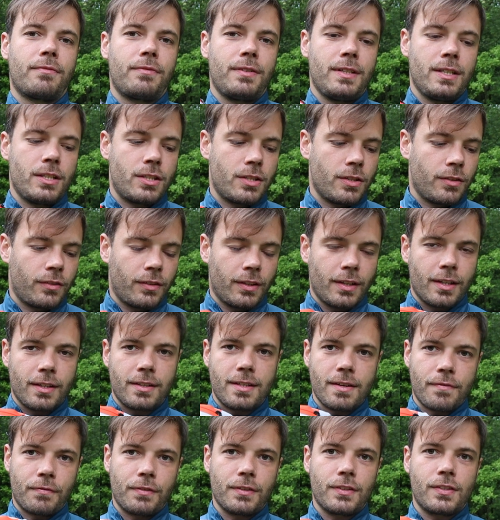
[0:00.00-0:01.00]
the features and the
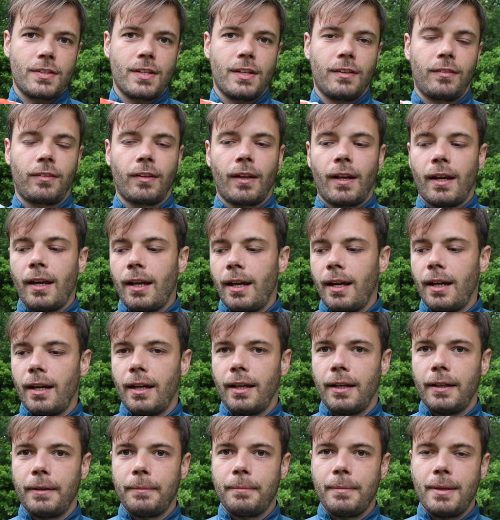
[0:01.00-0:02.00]
differences
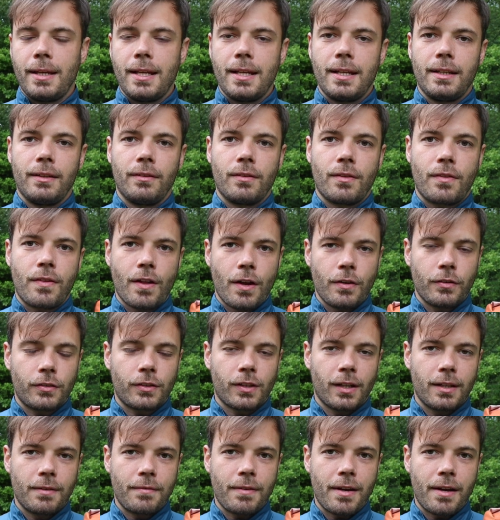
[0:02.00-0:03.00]
in those
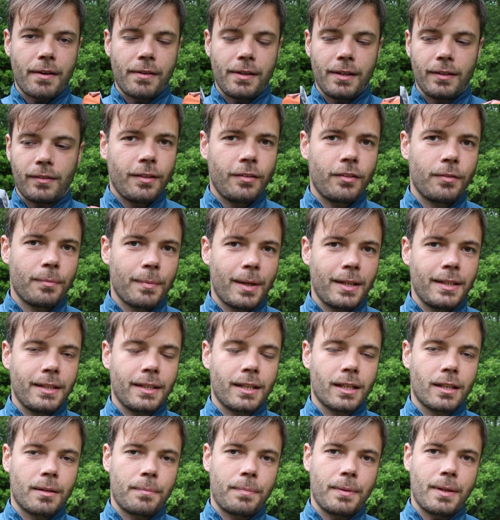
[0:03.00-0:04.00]
kind of areas. This is mainly
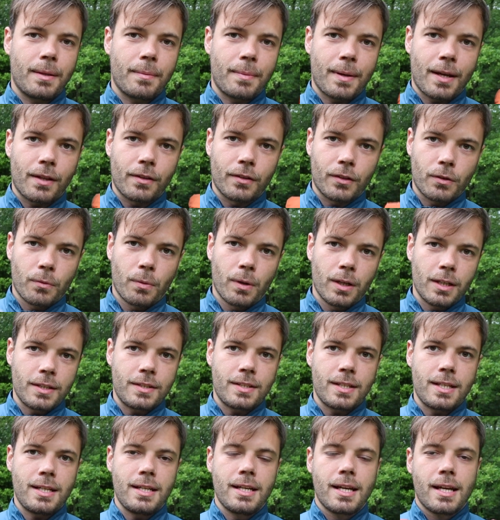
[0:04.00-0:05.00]
going to be about the
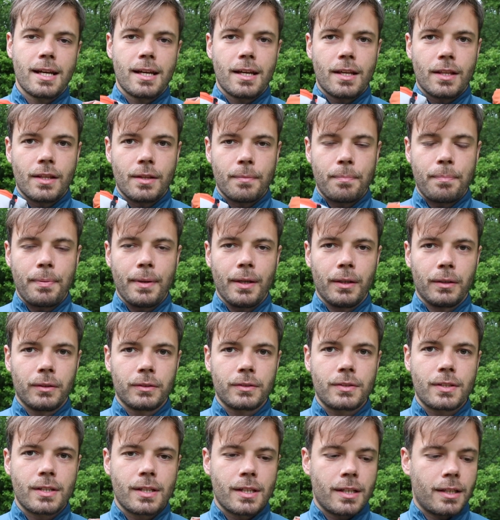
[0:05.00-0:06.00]
quality, the
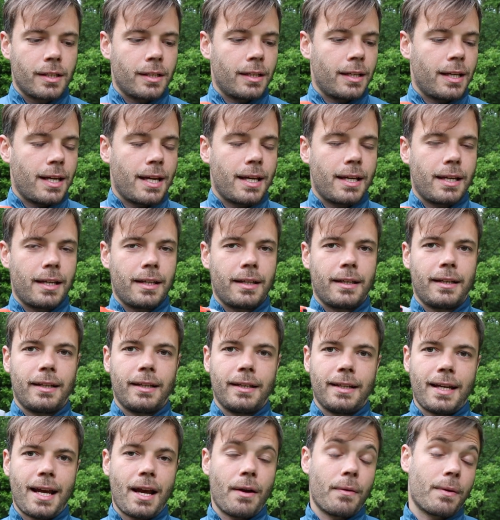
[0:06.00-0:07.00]
build,
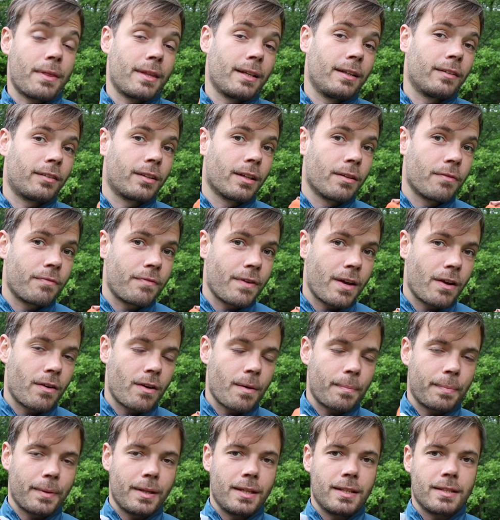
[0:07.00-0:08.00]
and how I think it's going to fare
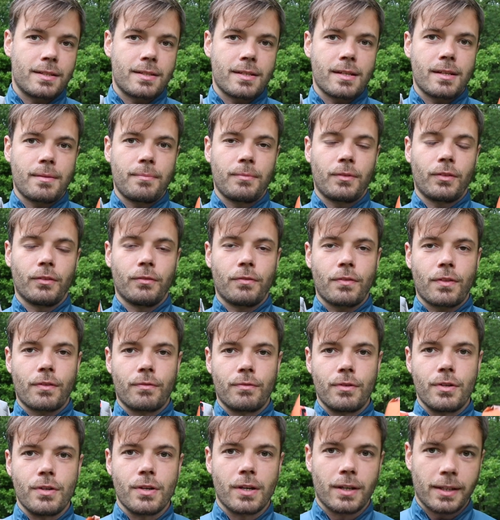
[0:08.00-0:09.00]
up in terms of
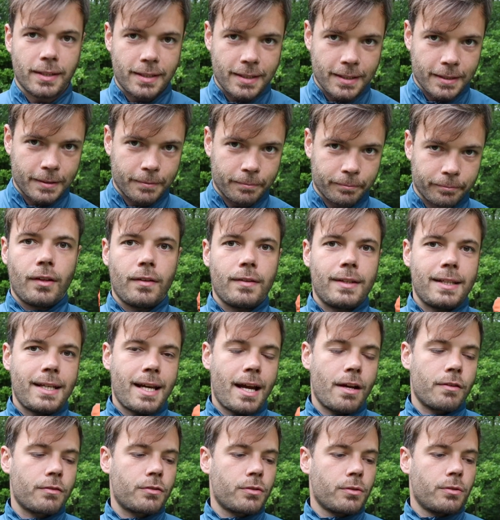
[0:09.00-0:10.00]
through hiking. So the
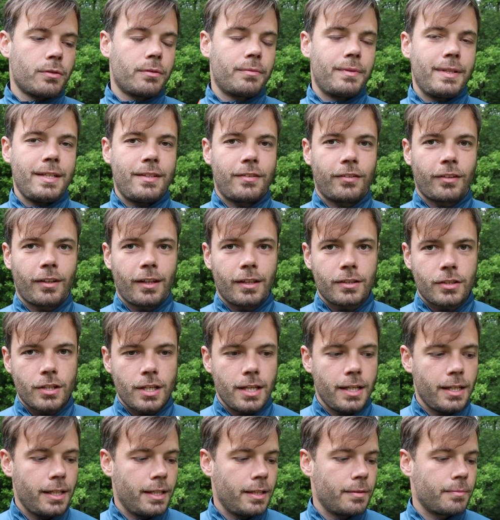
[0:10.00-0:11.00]
Outdoor Research
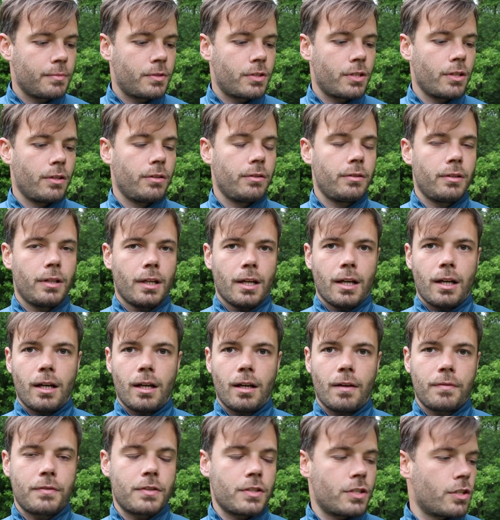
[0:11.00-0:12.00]
Helium 2,
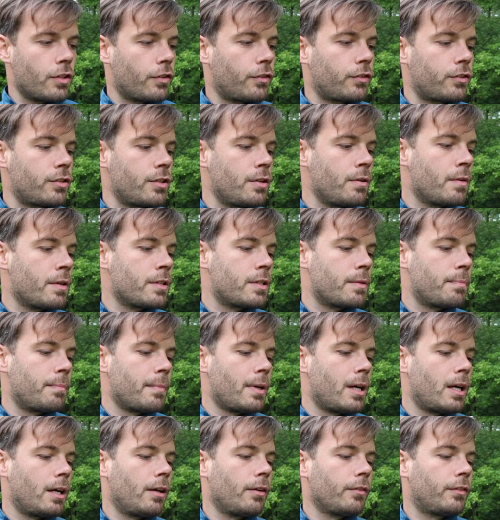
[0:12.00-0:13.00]
after just 200
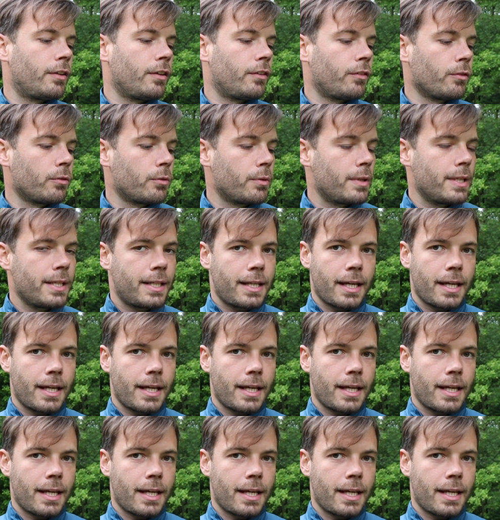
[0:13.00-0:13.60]
miles, it's already